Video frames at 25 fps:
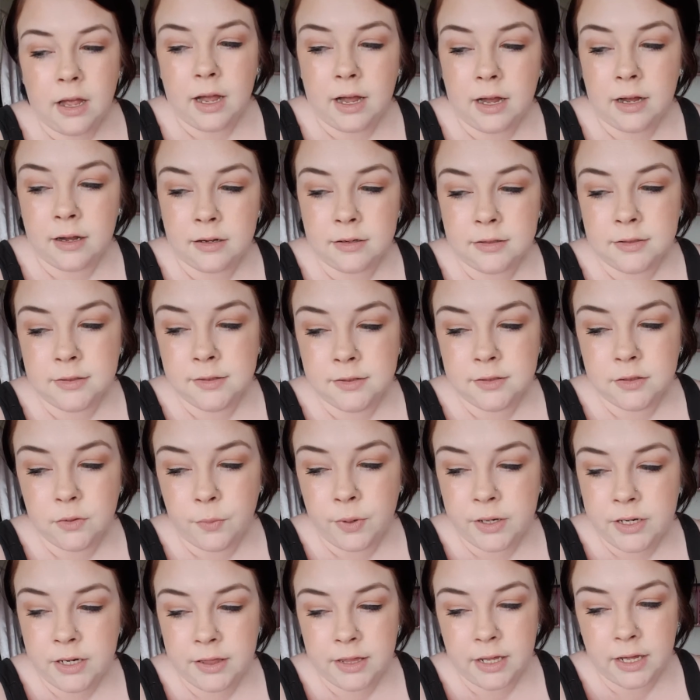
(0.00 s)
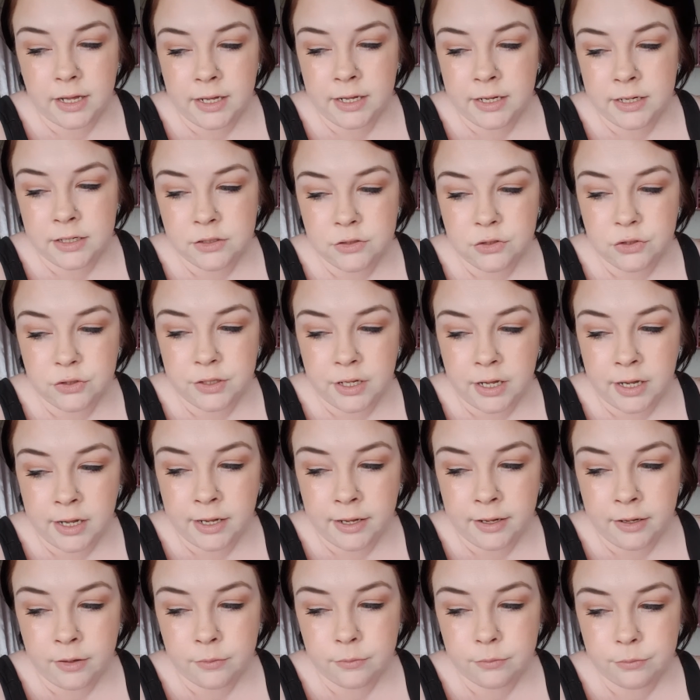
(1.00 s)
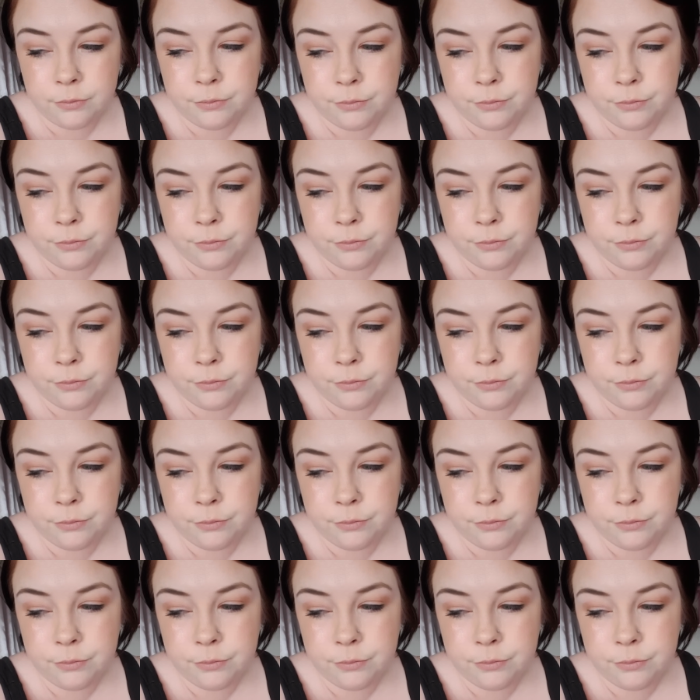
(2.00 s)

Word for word: And when you're that age, they